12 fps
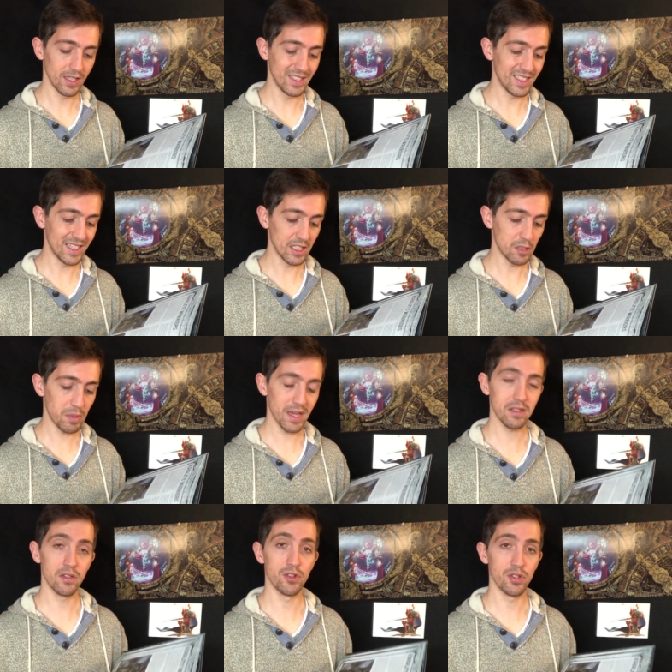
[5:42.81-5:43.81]
is in its
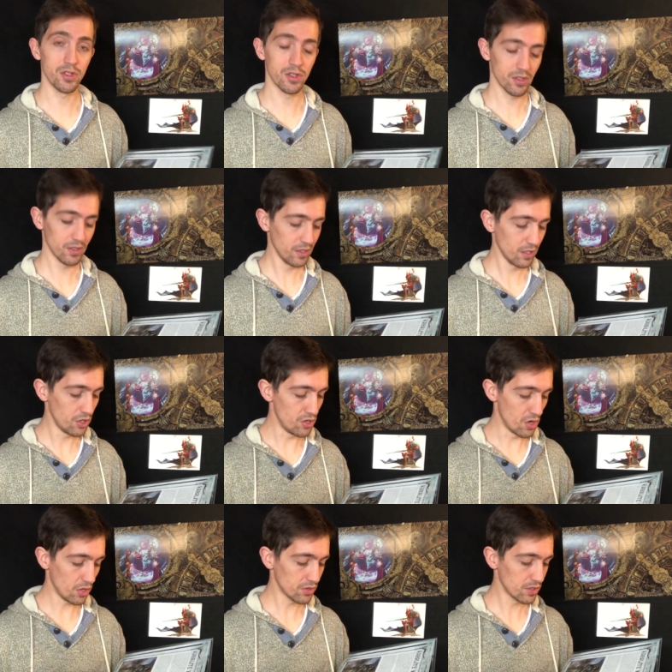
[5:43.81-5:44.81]
passengers,
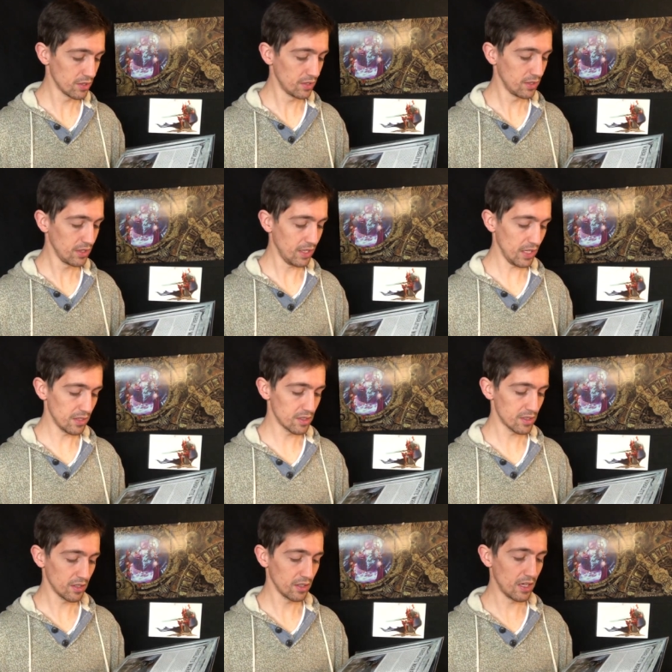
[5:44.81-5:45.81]
not
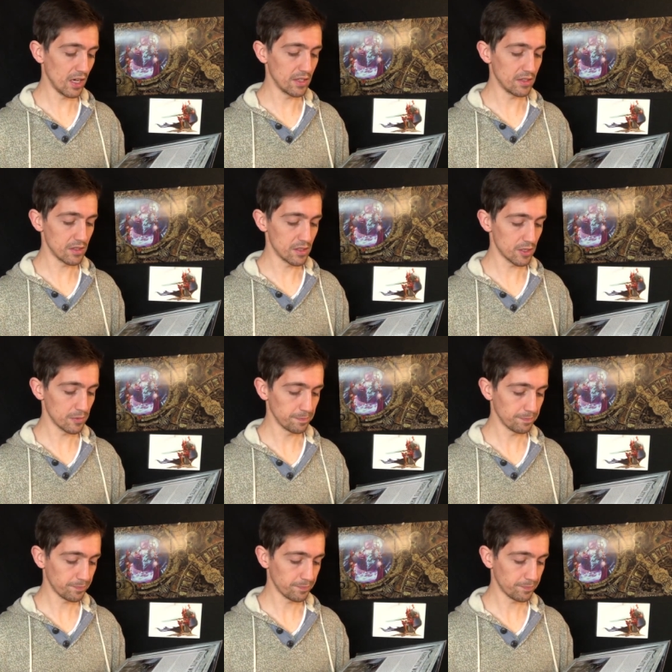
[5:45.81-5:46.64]
its guns.